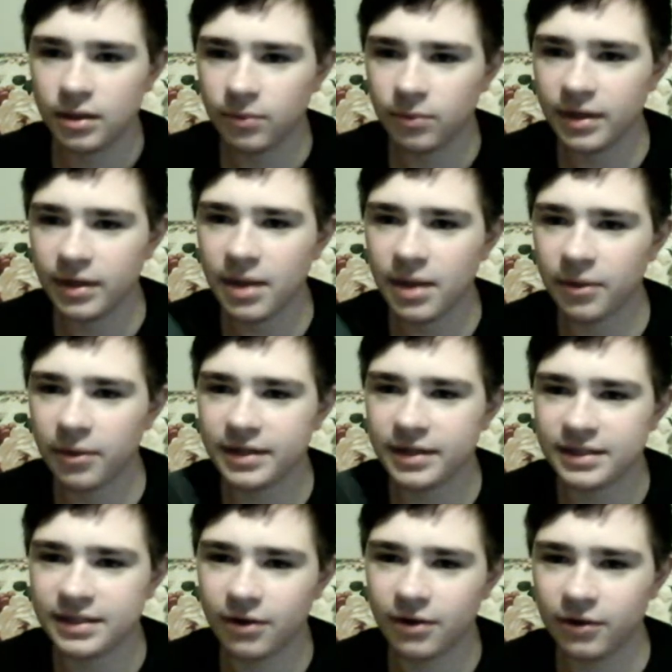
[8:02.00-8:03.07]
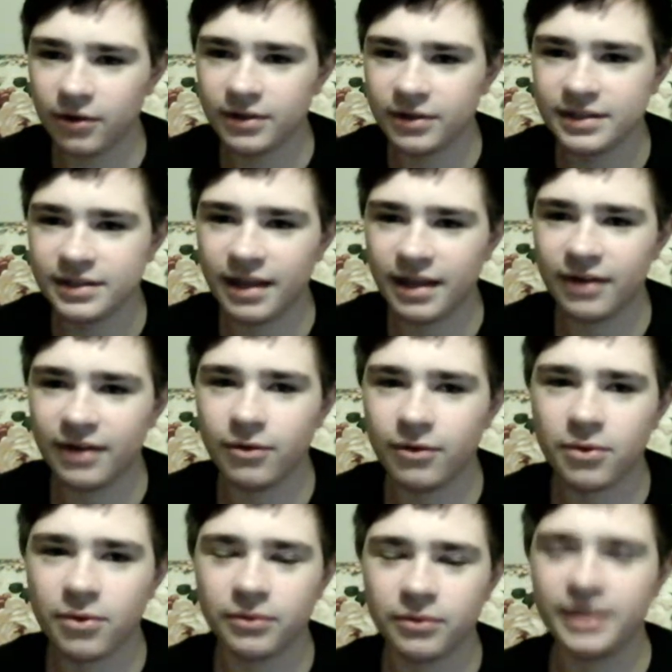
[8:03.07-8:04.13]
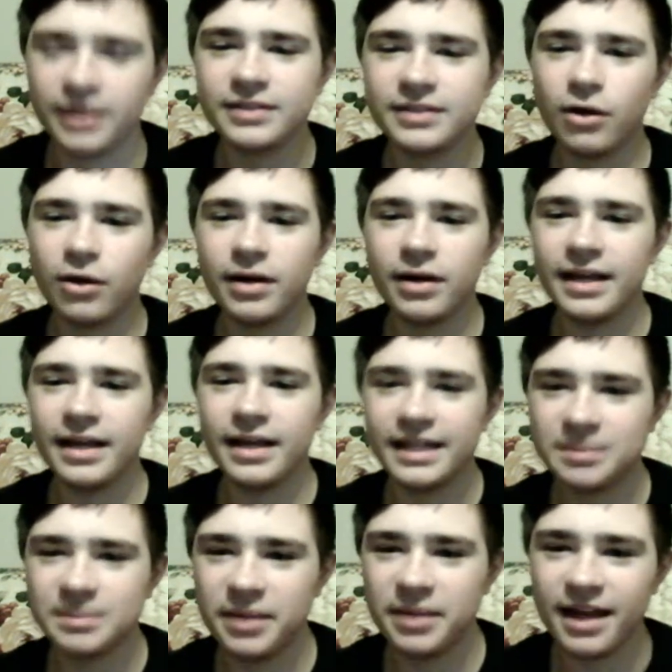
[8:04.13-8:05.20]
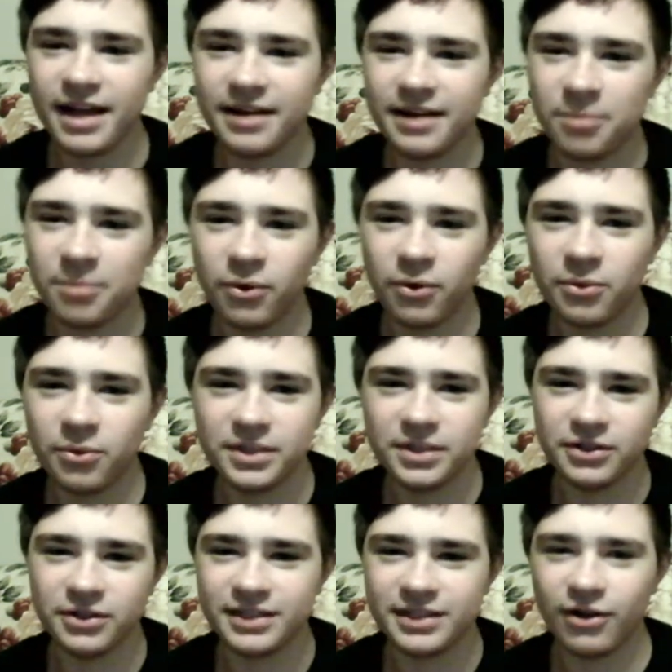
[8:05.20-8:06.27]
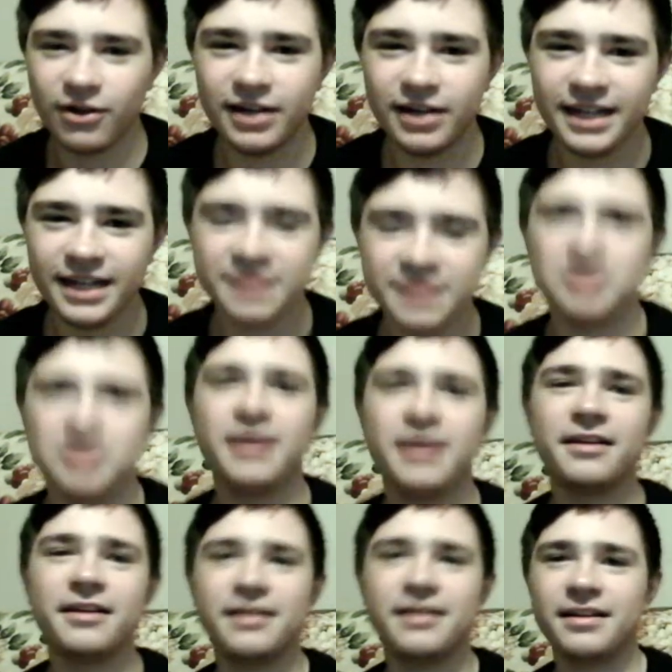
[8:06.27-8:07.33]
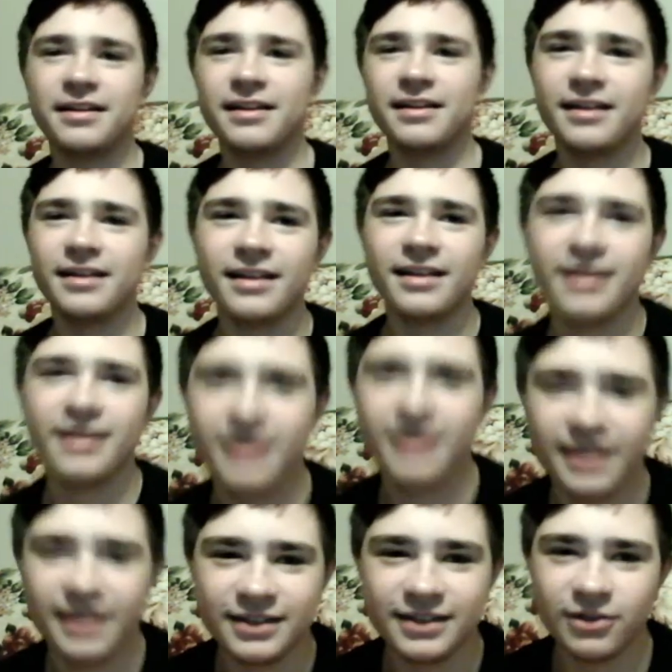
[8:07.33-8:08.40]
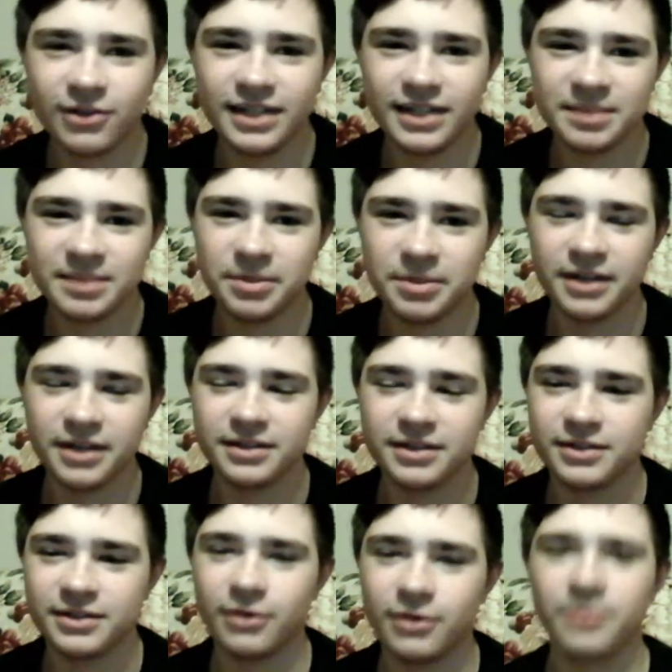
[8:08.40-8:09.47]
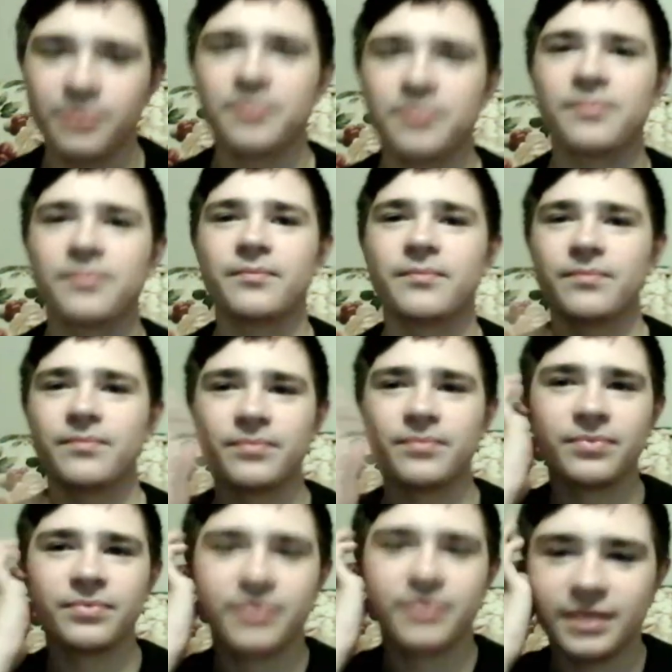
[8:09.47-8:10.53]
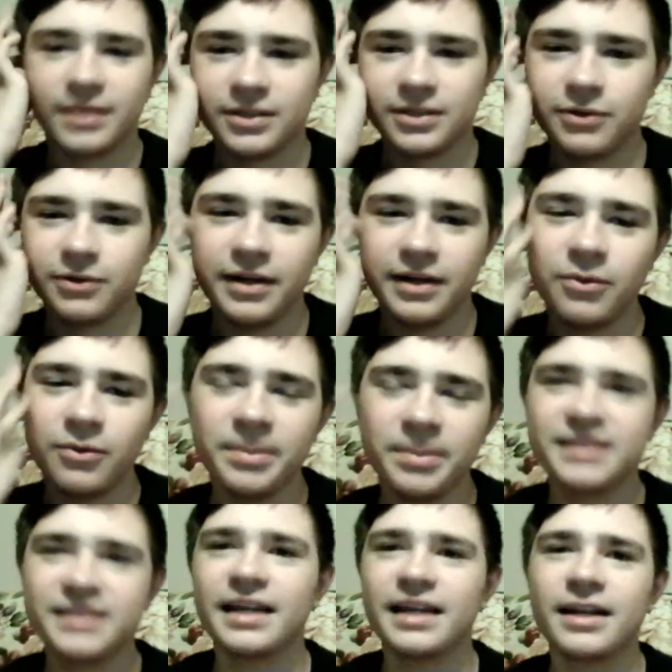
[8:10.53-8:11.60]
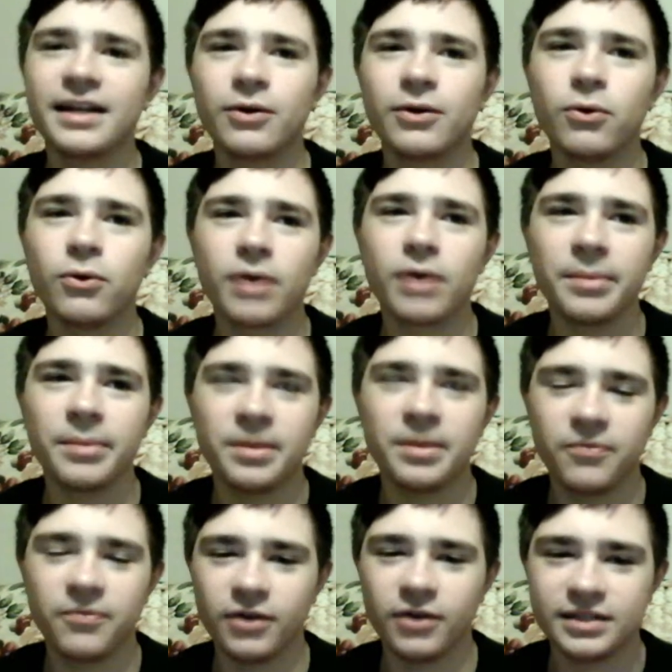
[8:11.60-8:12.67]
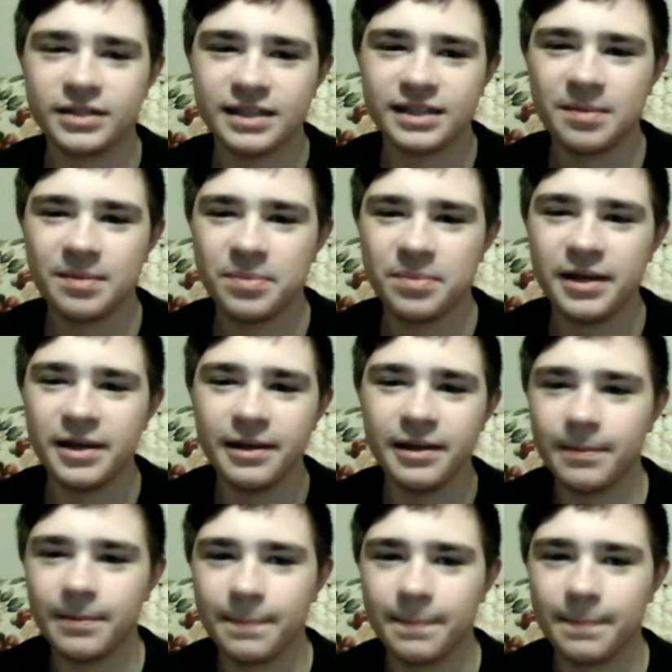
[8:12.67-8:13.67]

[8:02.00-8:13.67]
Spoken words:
what network is it on, or is it that a local? It's on ESPN, Bodo Winter. It's on ESPN. It's on ESPN, so. So, it'll be second and goal coming up for Austin Peay.